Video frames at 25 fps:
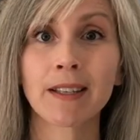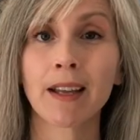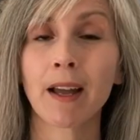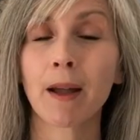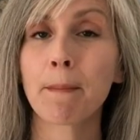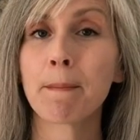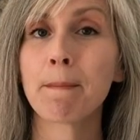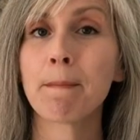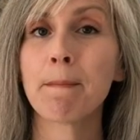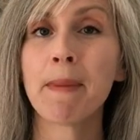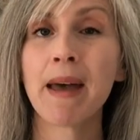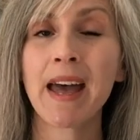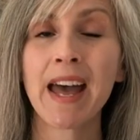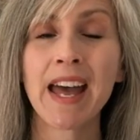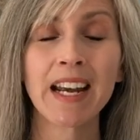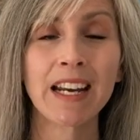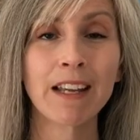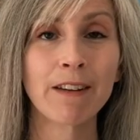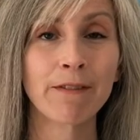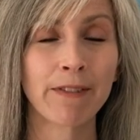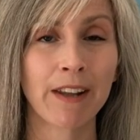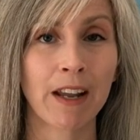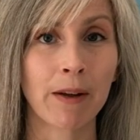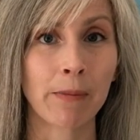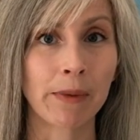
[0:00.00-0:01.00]
that many
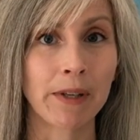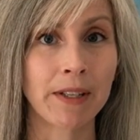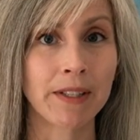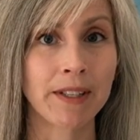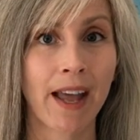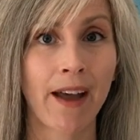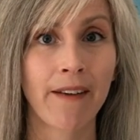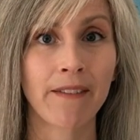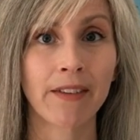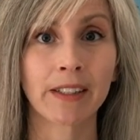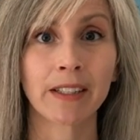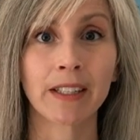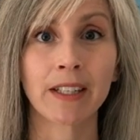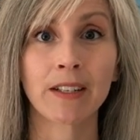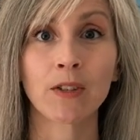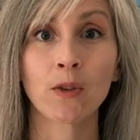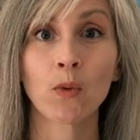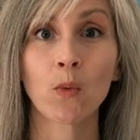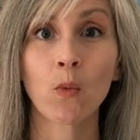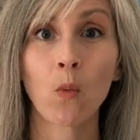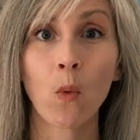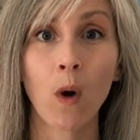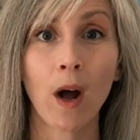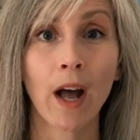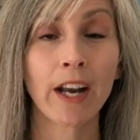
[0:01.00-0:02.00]
families have at least
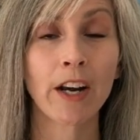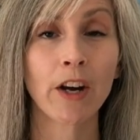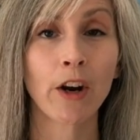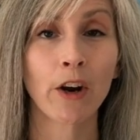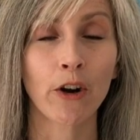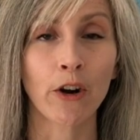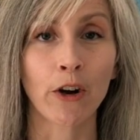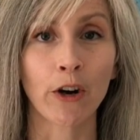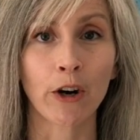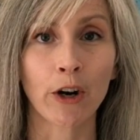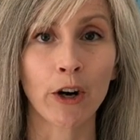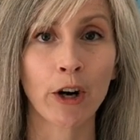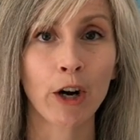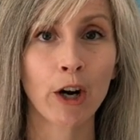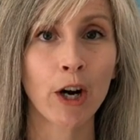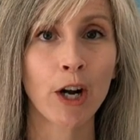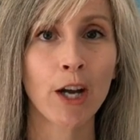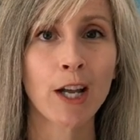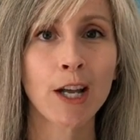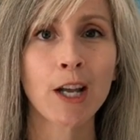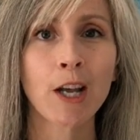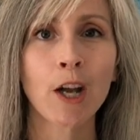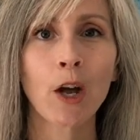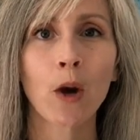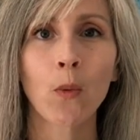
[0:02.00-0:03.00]
one earner
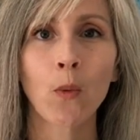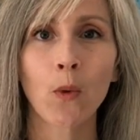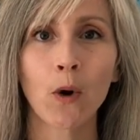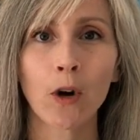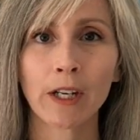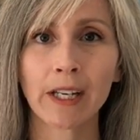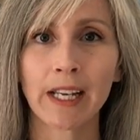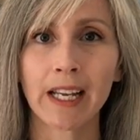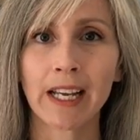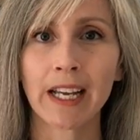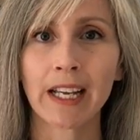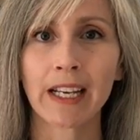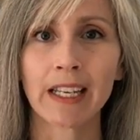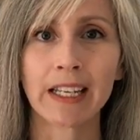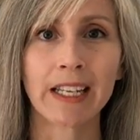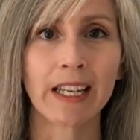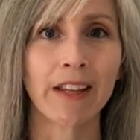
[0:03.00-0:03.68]
working in